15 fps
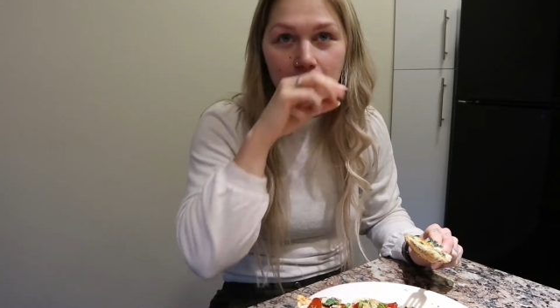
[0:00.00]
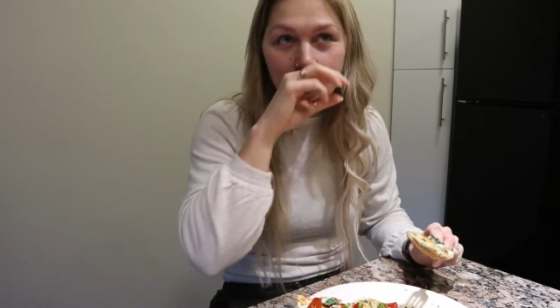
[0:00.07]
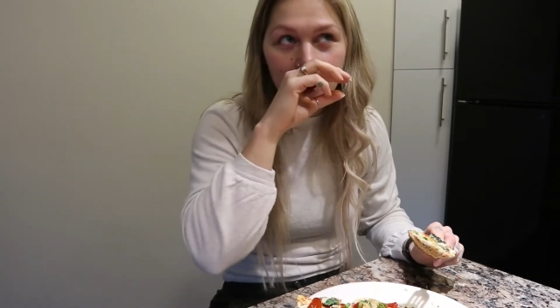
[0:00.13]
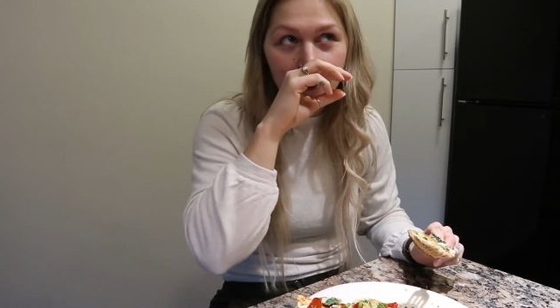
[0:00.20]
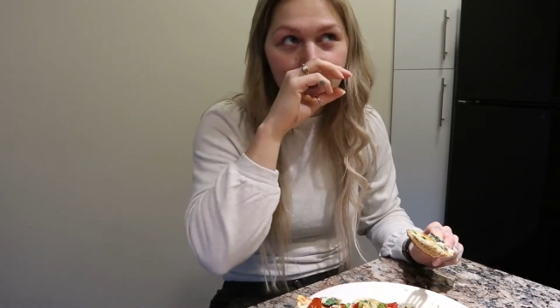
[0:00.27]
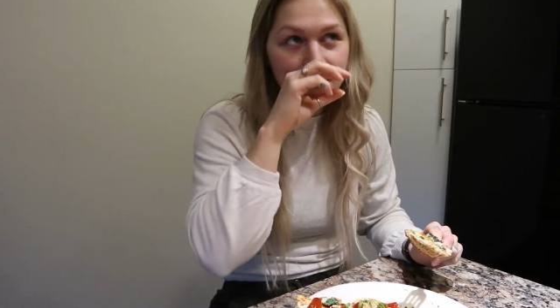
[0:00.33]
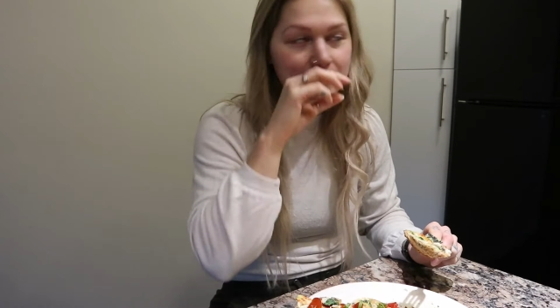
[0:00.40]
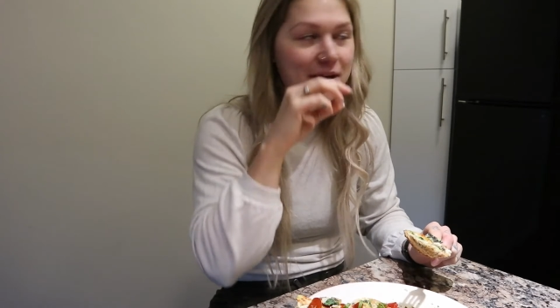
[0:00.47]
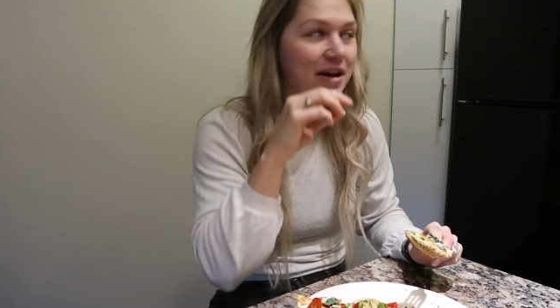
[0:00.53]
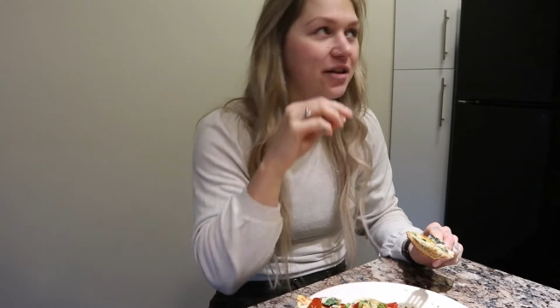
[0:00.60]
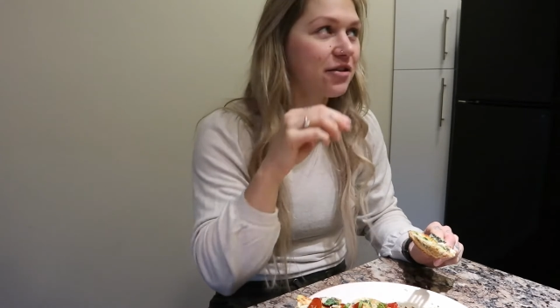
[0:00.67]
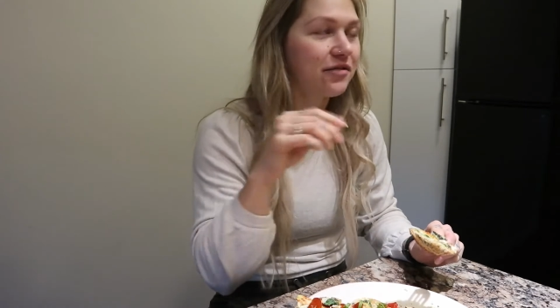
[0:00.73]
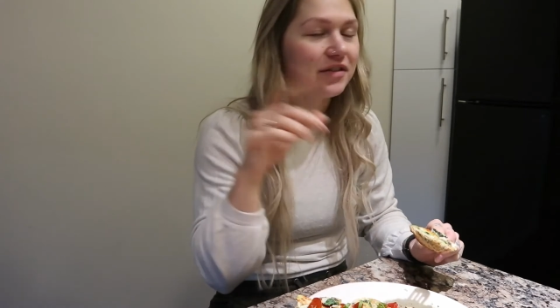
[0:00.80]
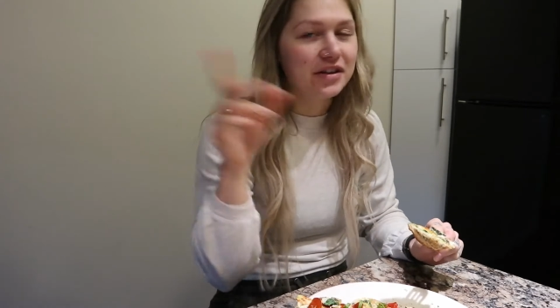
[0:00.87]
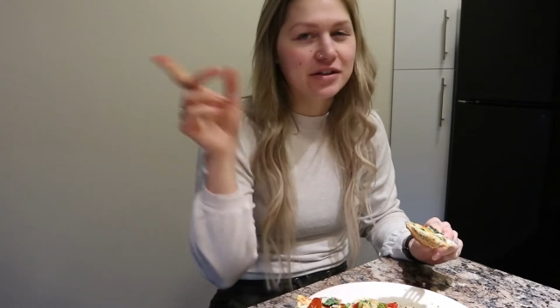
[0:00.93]
on one of my other
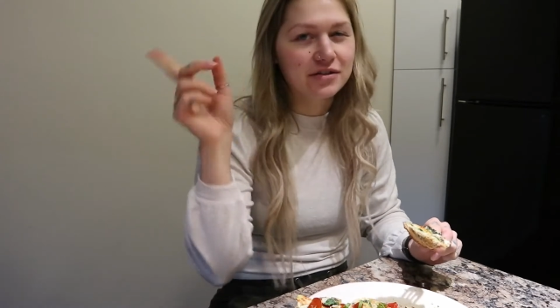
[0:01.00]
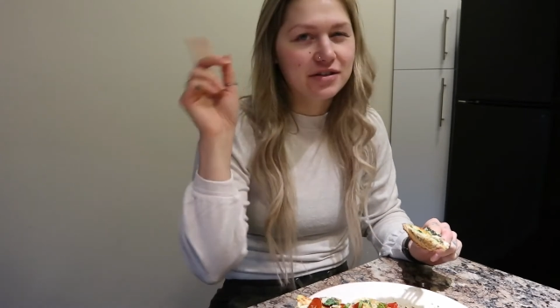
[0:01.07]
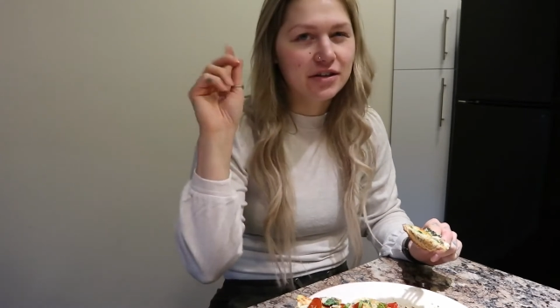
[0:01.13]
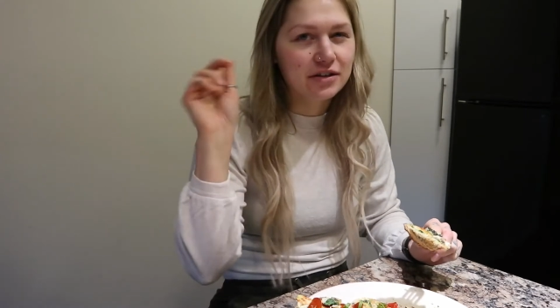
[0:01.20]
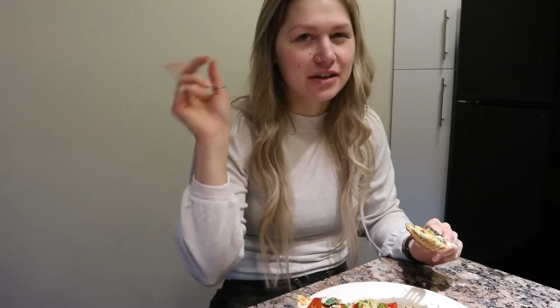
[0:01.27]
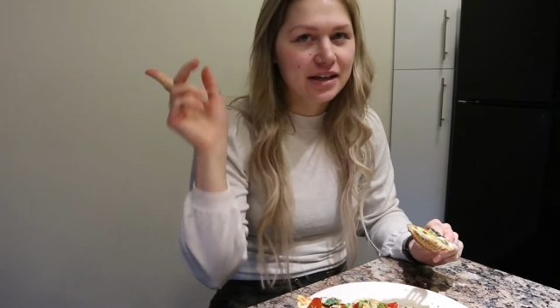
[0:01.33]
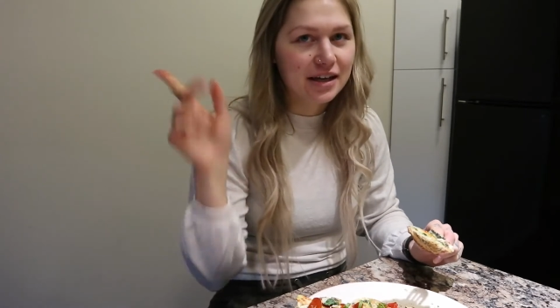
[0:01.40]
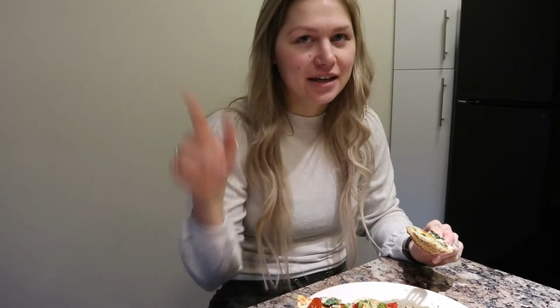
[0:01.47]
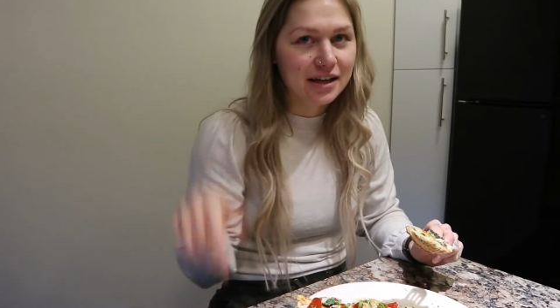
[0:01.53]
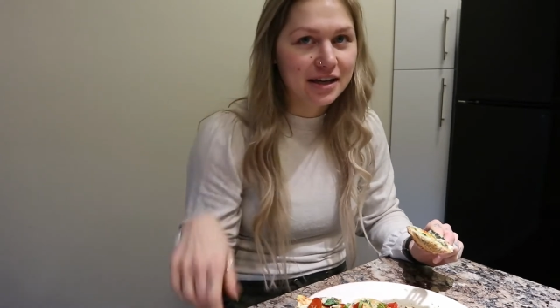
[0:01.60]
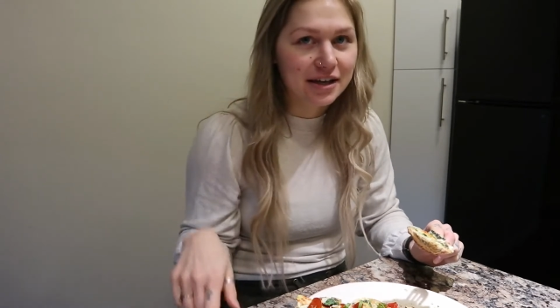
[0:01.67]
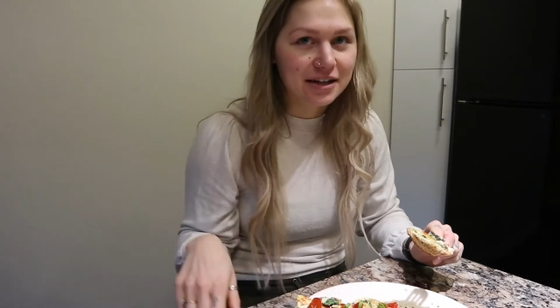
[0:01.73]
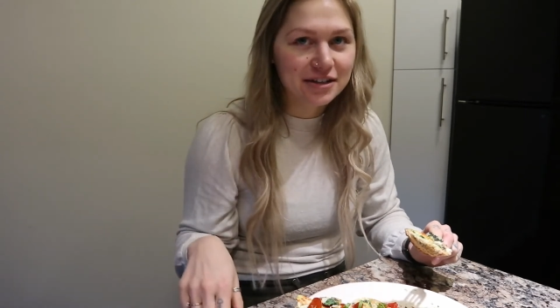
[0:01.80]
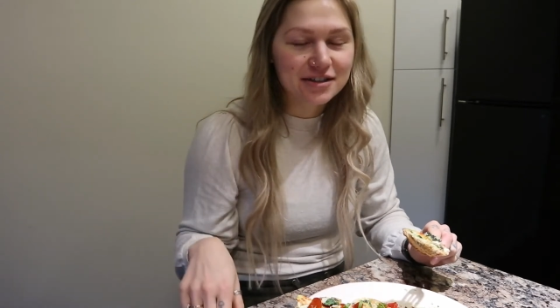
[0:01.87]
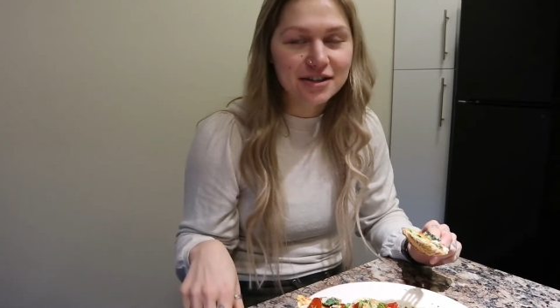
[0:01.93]
videos. I'll link it
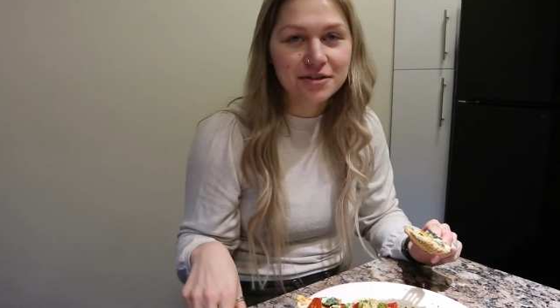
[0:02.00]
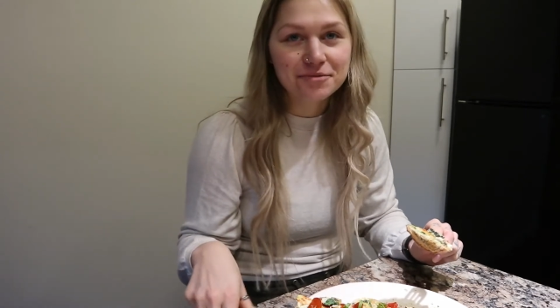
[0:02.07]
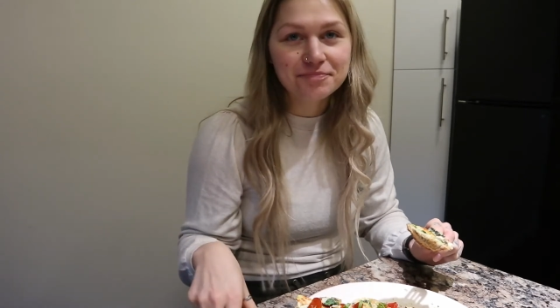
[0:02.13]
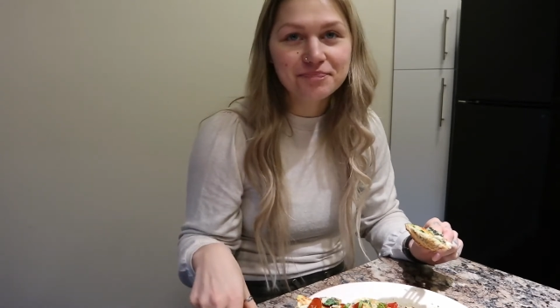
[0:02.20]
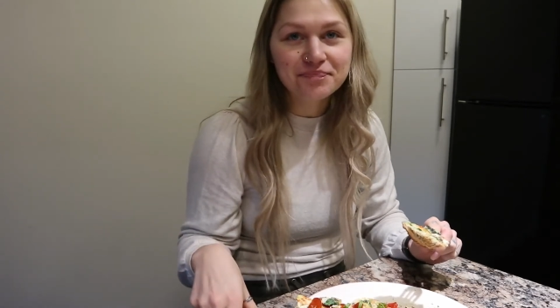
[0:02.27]
here. So